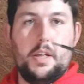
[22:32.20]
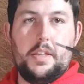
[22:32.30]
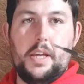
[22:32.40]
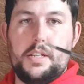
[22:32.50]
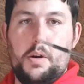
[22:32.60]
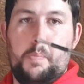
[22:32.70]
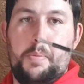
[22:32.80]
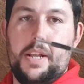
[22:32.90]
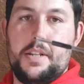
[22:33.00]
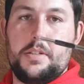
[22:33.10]
These little
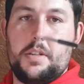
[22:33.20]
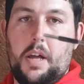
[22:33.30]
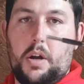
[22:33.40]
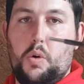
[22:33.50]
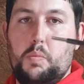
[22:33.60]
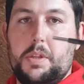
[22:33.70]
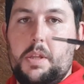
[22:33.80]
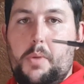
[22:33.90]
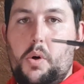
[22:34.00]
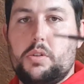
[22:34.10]
pins that come with the
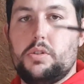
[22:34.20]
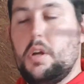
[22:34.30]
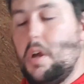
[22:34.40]
molds,